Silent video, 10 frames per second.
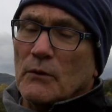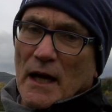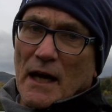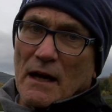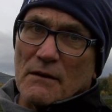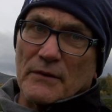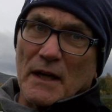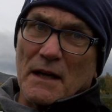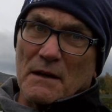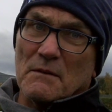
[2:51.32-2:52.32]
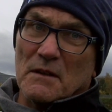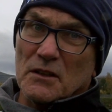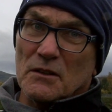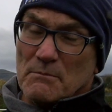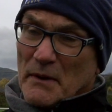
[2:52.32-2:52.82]
We have
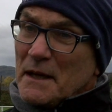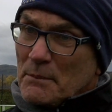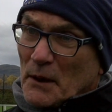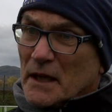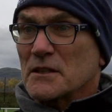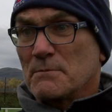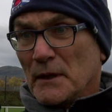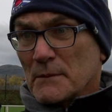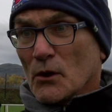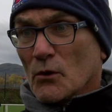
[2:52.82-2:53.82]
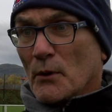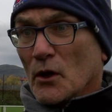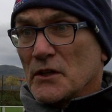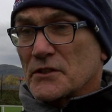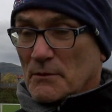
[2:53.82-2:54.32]
many players being ball
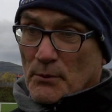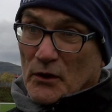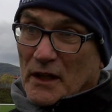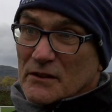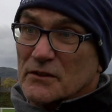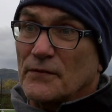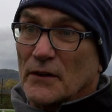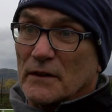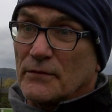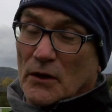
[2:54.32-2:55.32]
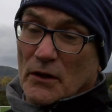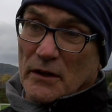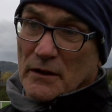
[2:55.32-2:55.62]
boys or ball girls for